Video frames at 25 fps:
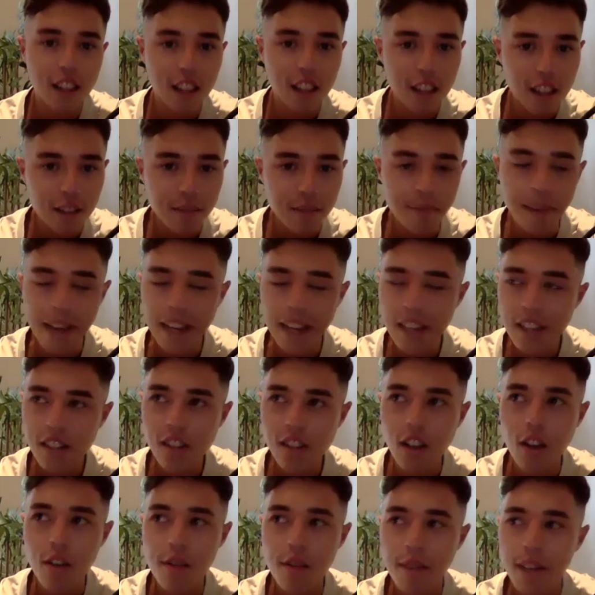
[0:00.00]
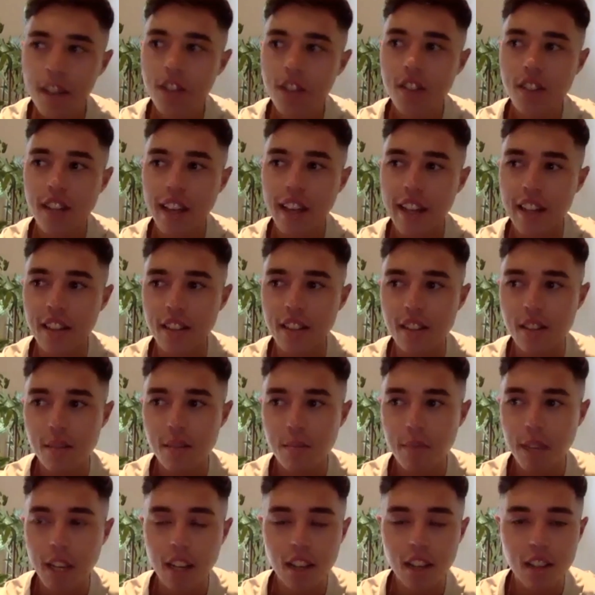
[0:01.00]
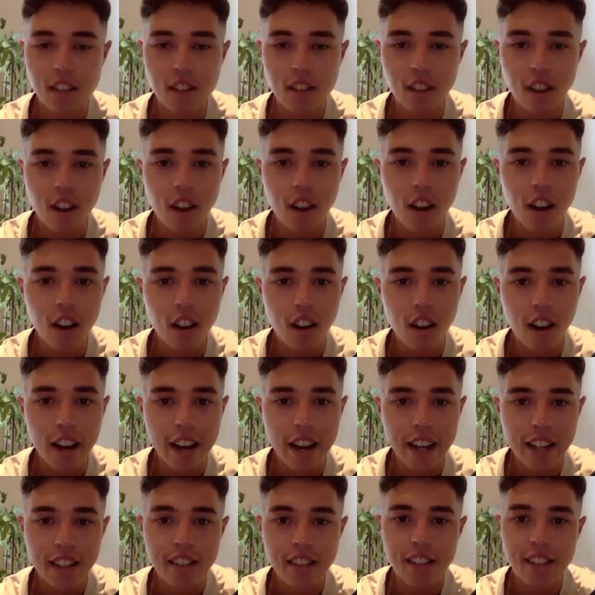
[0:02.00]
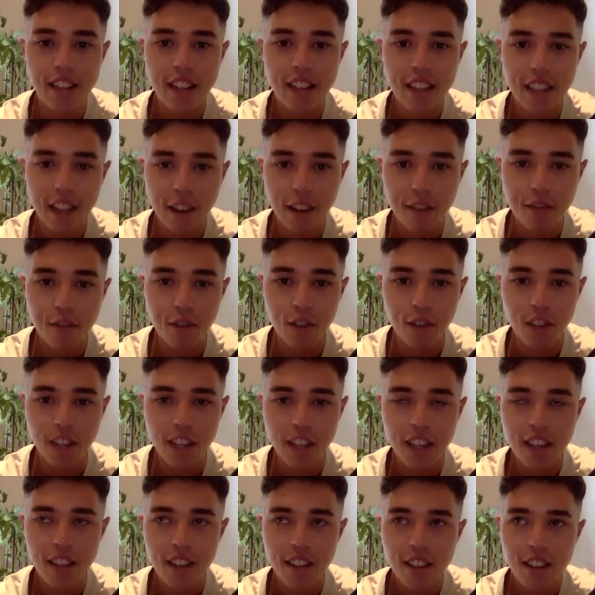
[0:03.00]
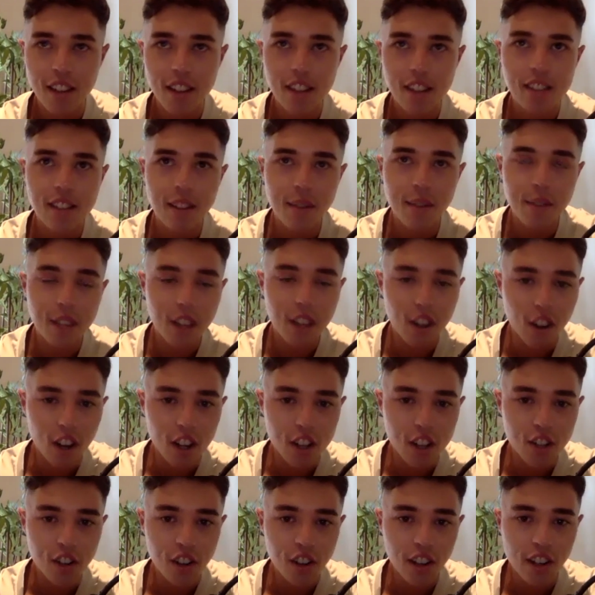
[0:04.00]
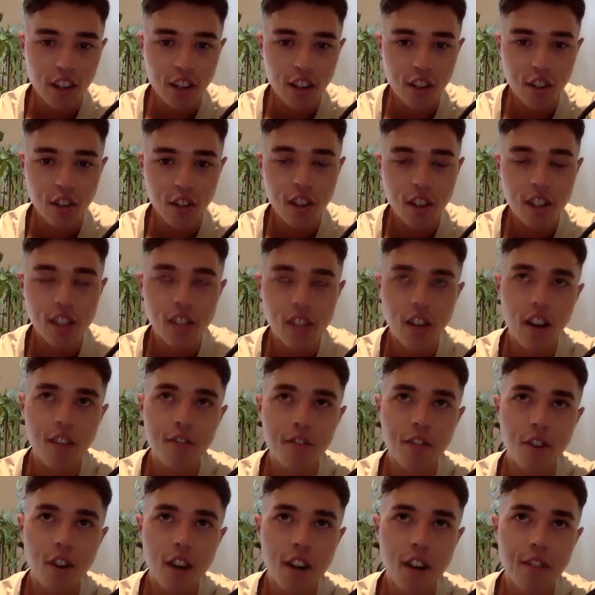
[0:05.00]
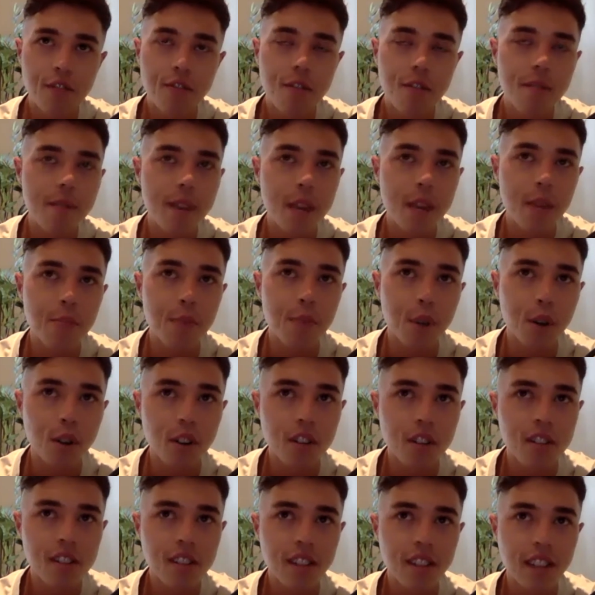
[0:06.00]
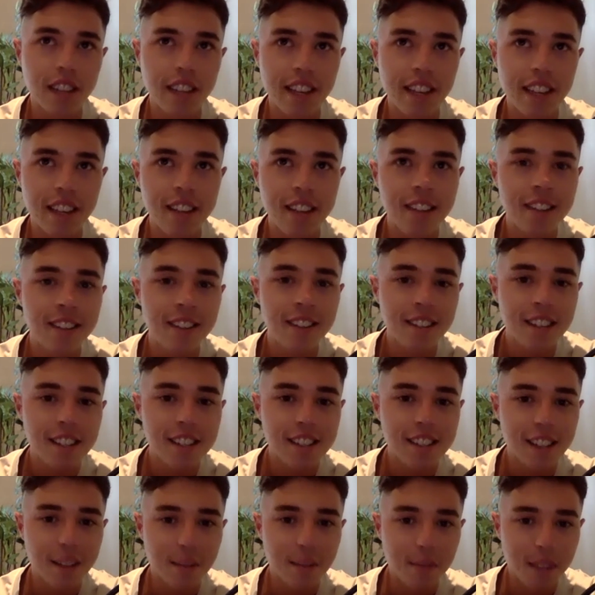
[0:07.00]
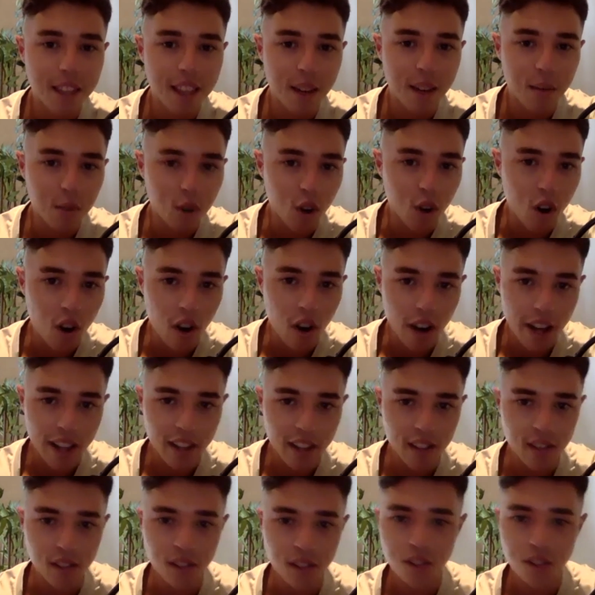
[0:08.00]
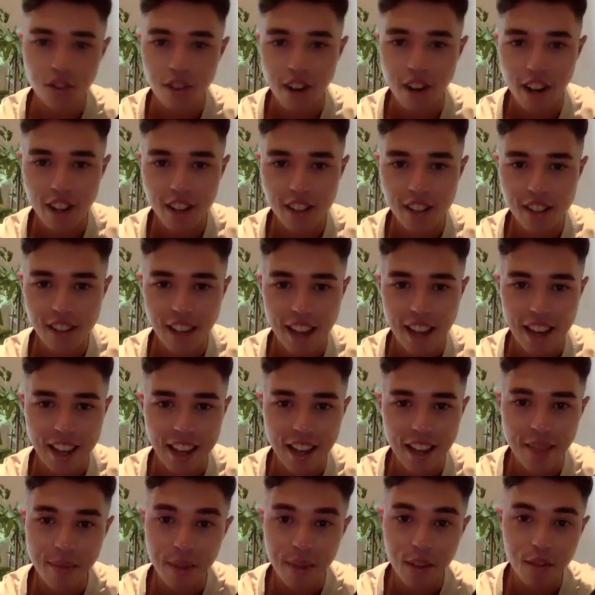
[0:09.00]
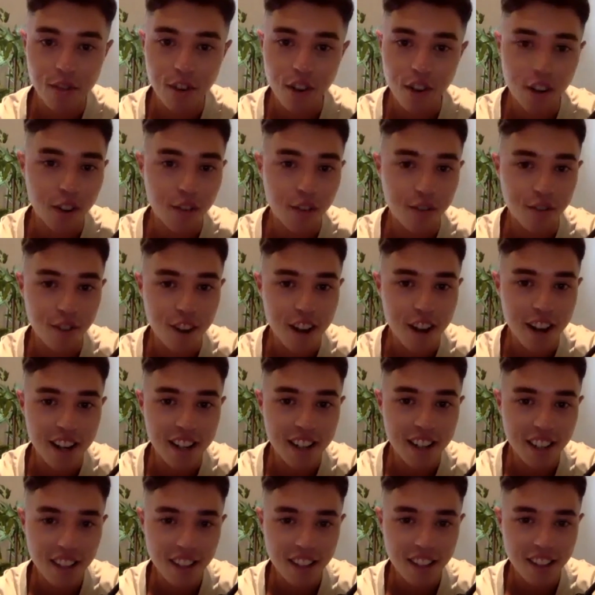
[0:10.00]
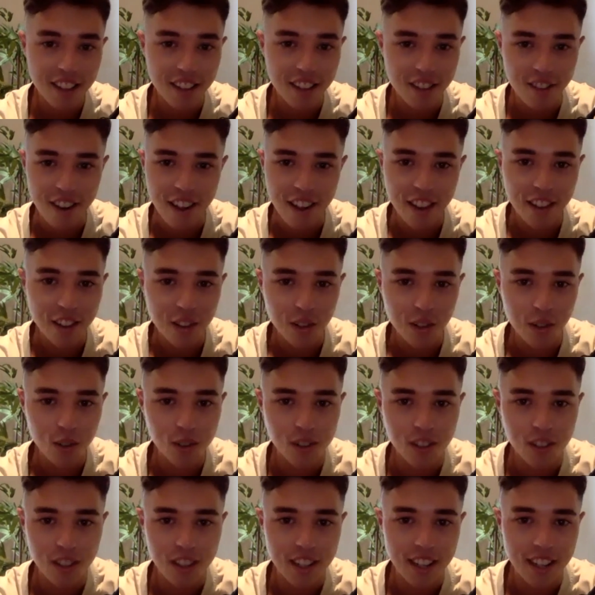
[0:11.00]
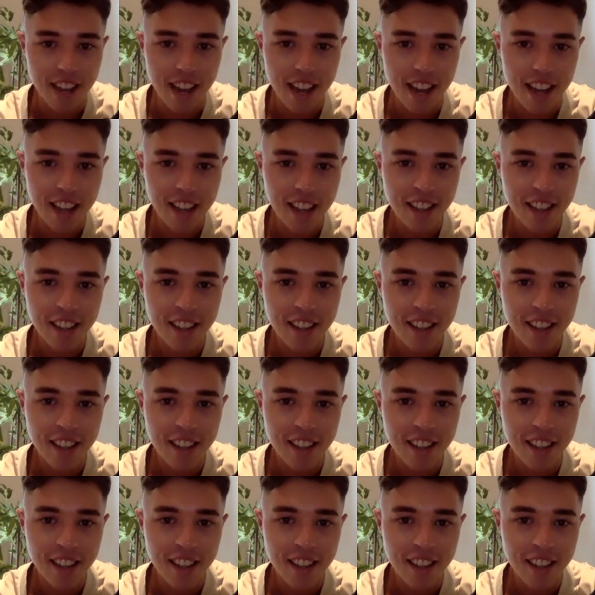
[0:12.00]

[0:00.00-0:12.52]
it makes so much sense because I understand that fully. Something I try to do, because I find for me personally, something that will heighten stress and get me very frantic throughout the course of the day